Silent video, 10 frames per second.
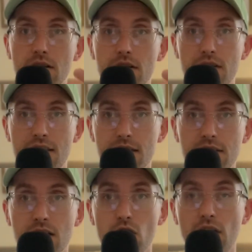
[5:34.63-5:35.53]
this
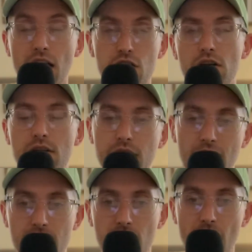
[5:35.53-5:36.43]
location
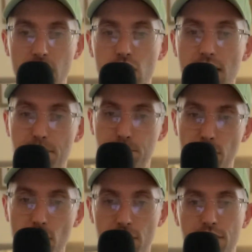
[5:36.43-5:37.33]
can actually
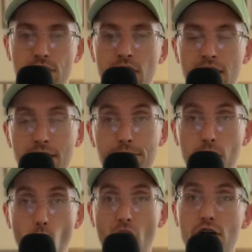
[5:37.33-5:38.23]
berth
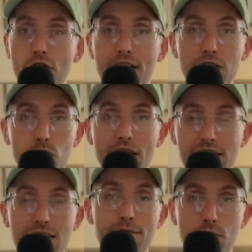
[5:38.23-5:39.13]

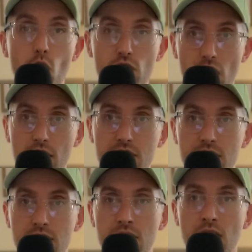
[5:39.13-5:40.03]
424
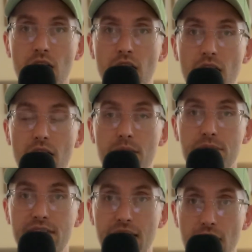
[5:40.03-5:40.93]
yachts
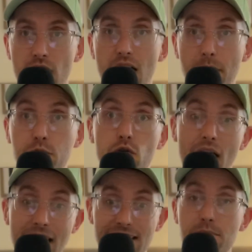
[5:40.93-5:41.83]
that are up to
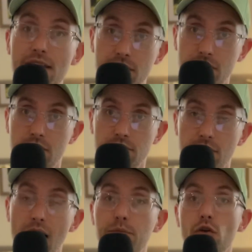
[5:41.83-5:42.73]
80 meters.
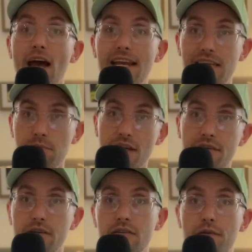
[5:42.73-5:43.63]
Up to 80
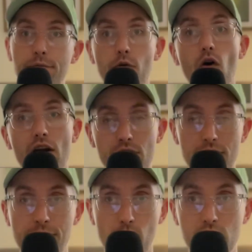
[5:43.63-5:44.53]
meters,
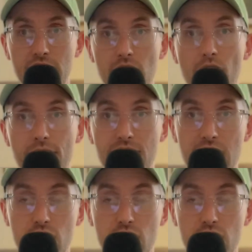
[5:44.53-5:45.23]
440 of these